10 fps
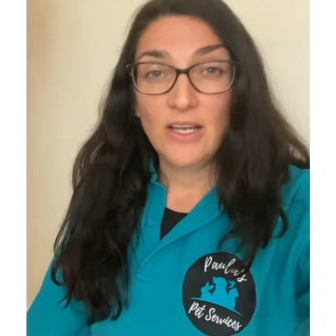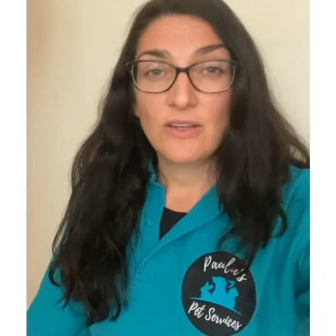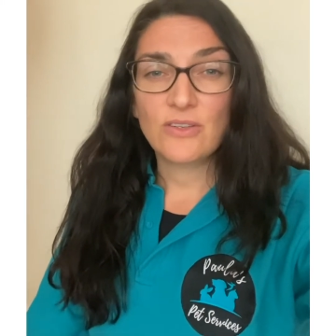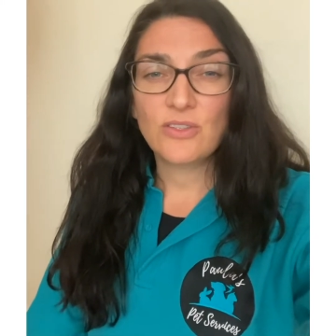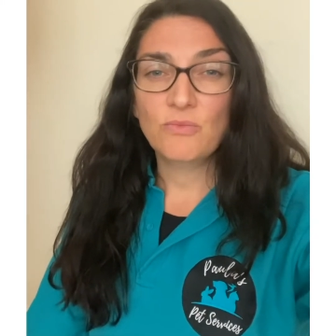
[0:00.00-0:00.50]

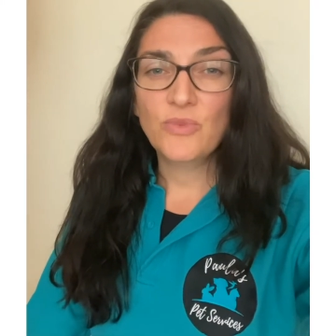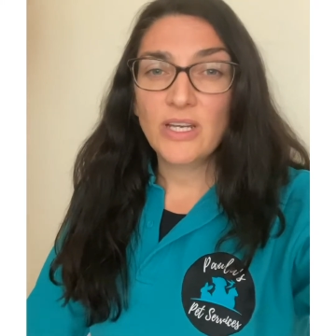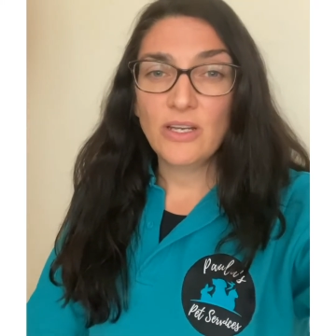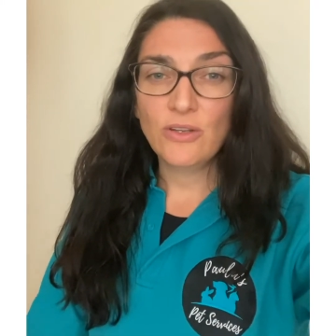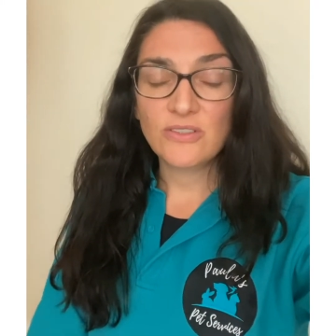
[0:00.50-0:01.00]
There's some
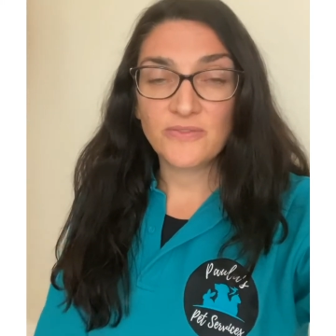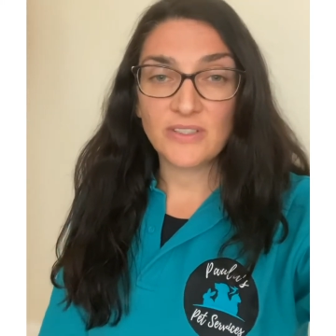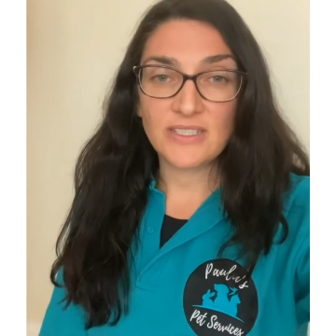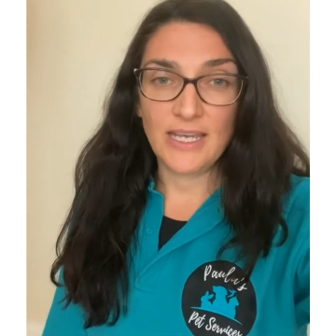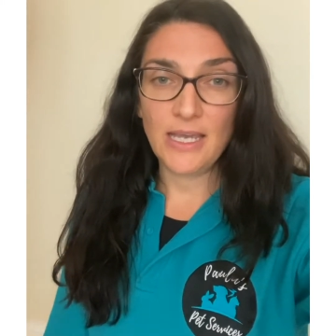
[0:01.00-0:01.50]
really useful
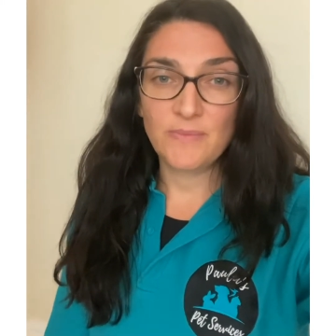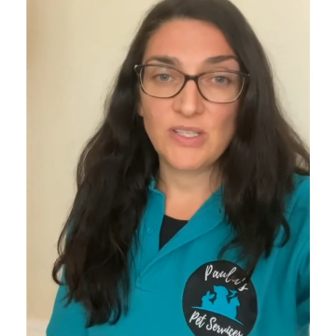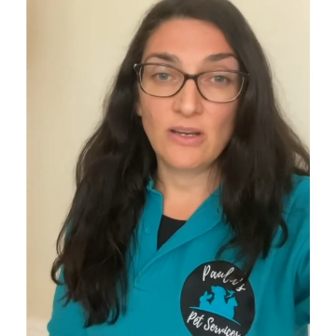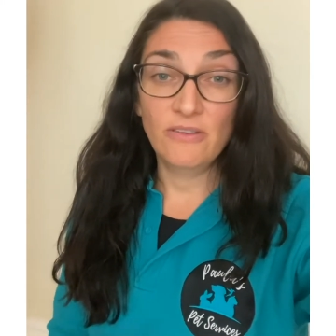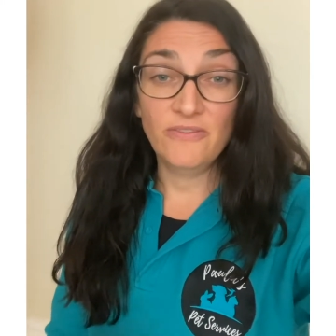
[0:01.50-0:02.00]
tips
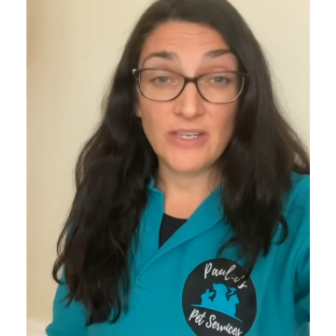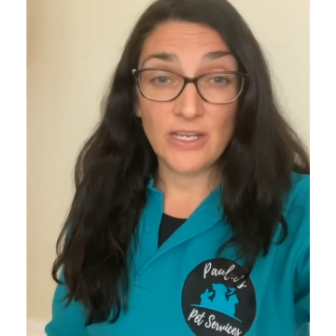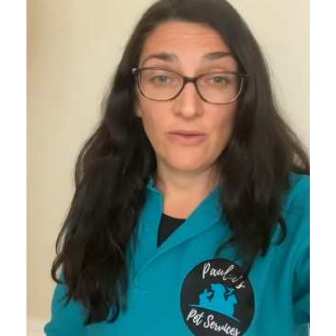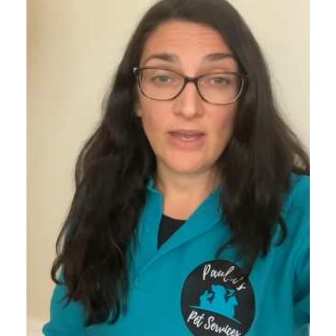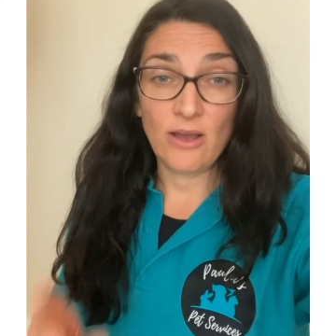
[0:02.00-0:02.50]
on a
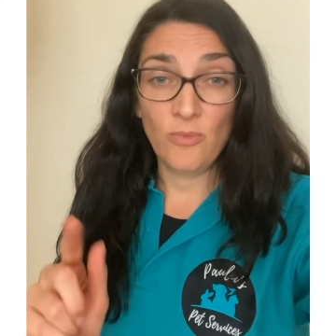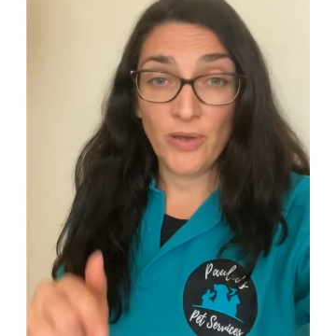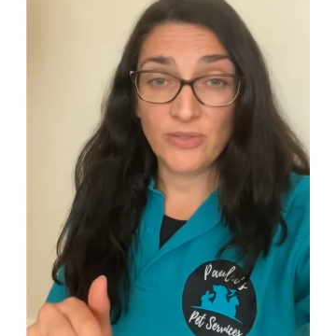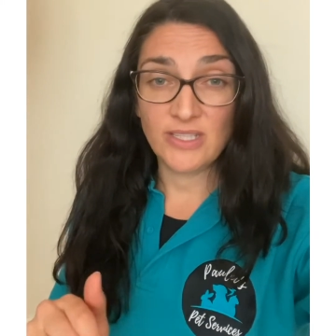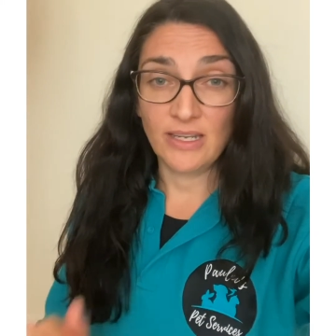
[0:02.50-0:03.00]
video that I'll
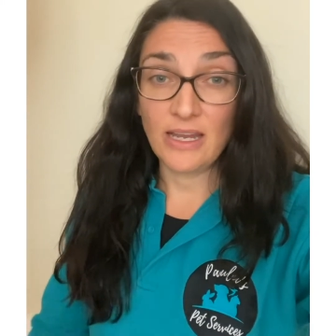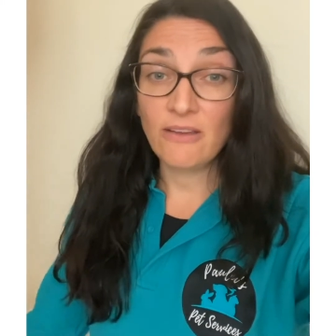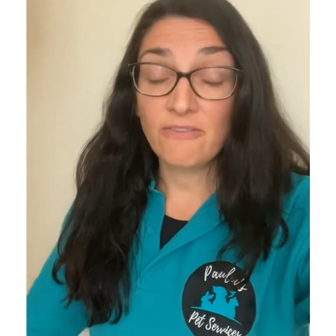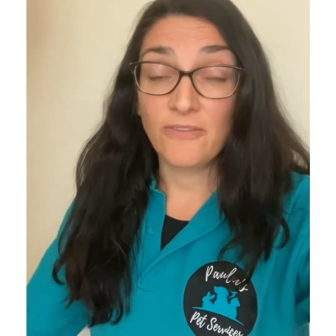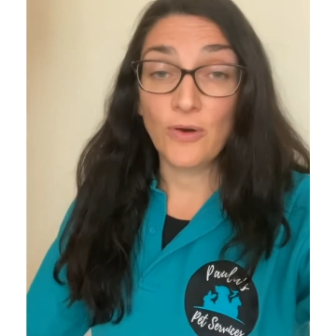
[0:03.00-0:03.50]
post a
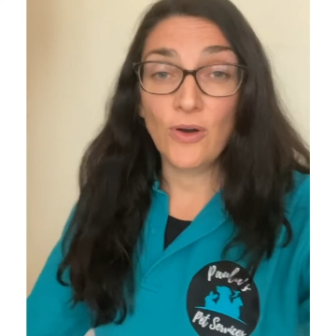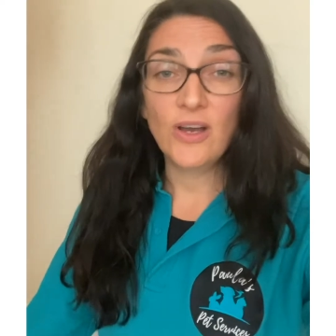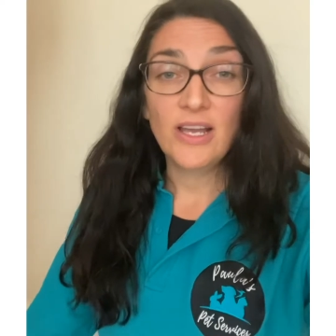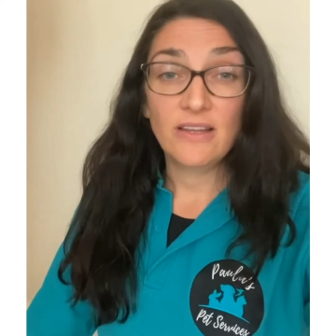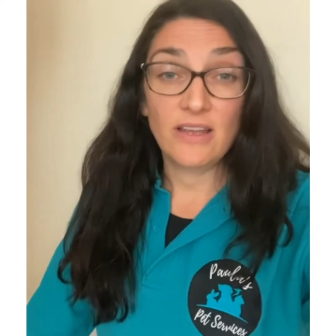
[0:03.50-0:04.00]
link for
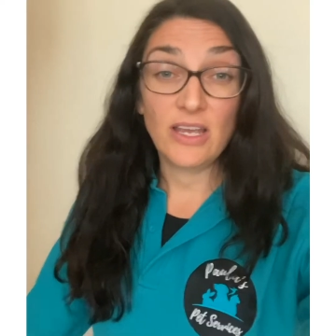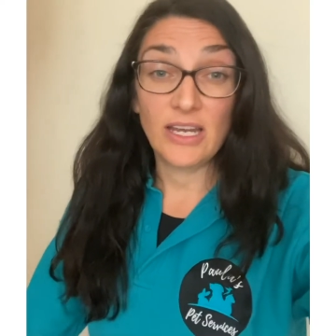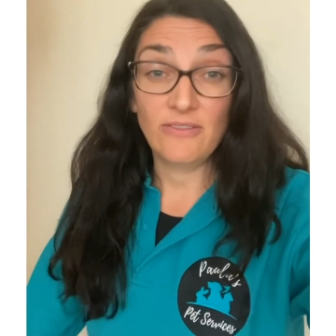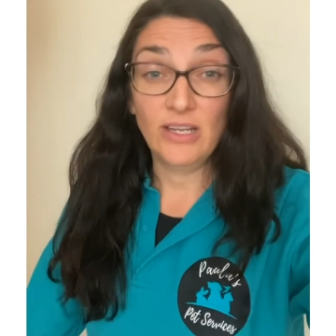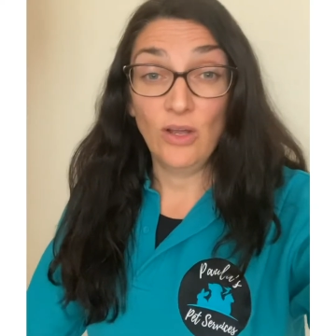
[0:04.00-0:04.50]
that you can
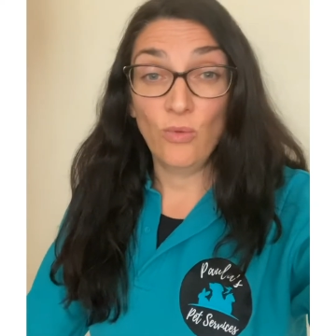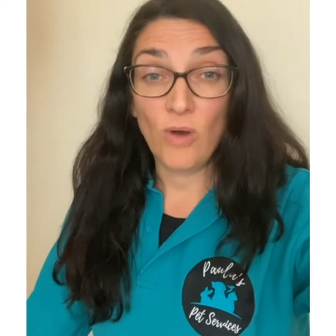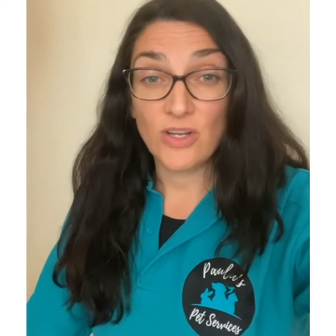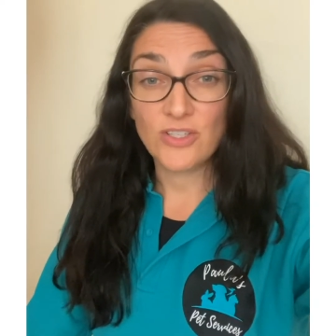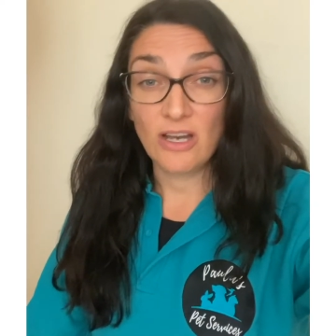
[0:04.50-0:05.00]
have a little
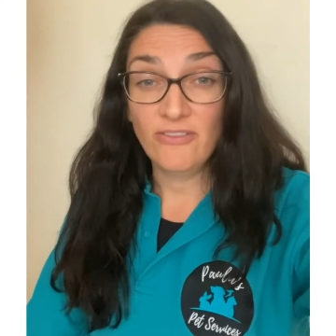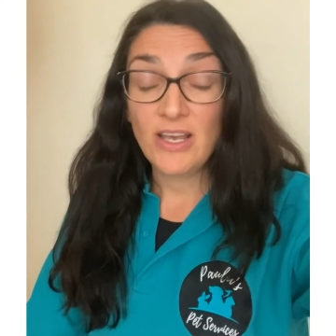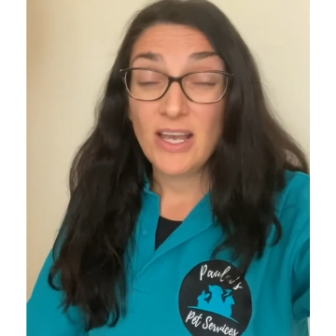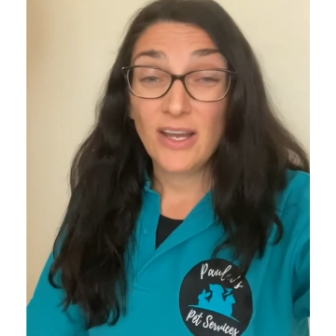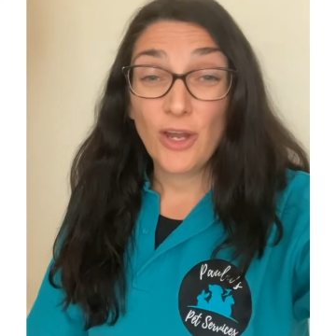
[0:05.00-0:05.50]
watch of,
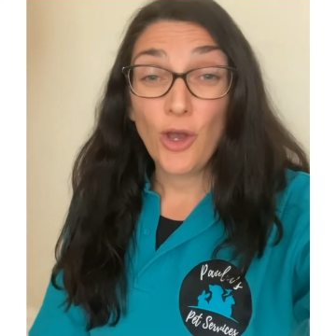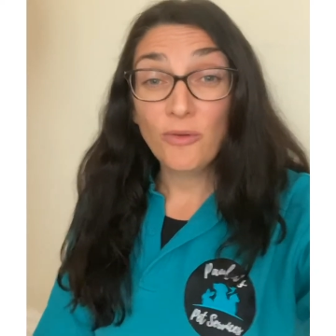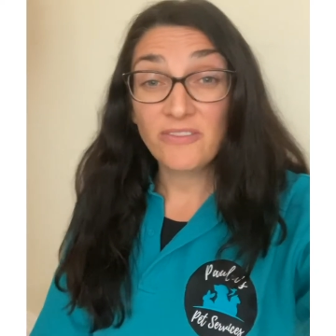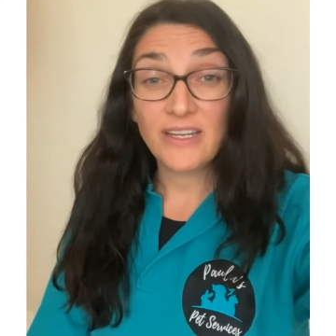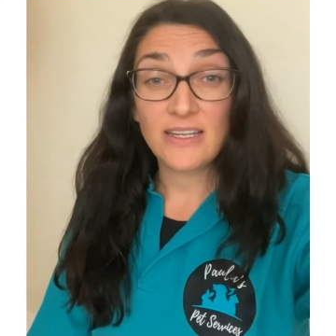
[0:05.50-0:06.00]
and
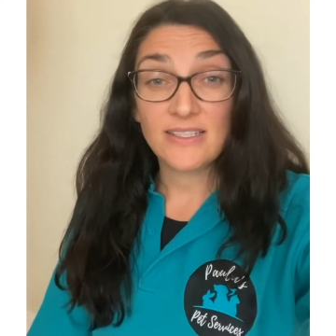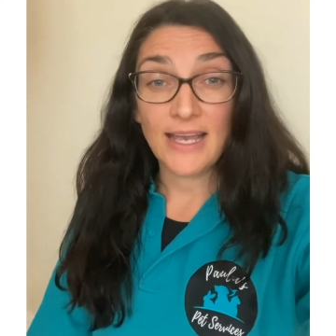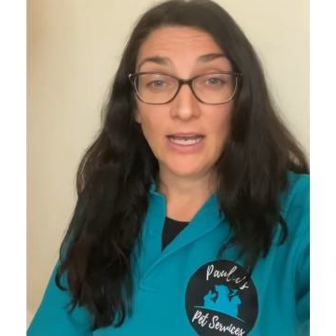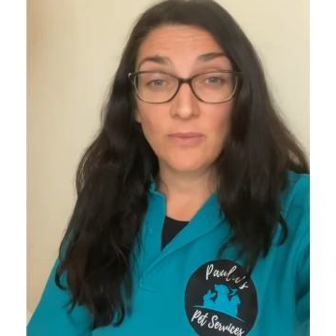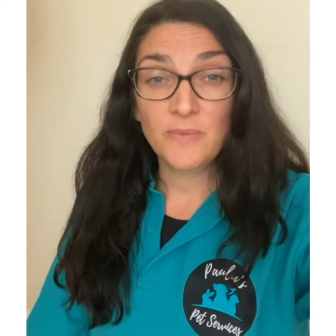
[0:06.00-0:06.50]
hopefully this
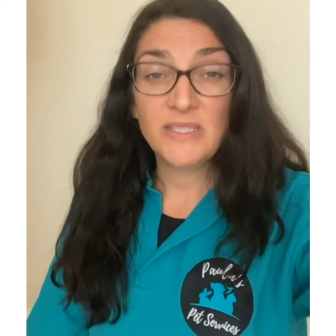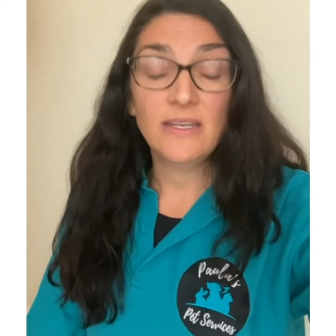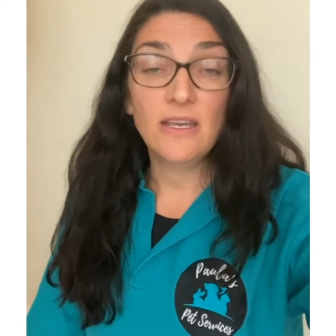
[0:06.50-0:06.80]
helps.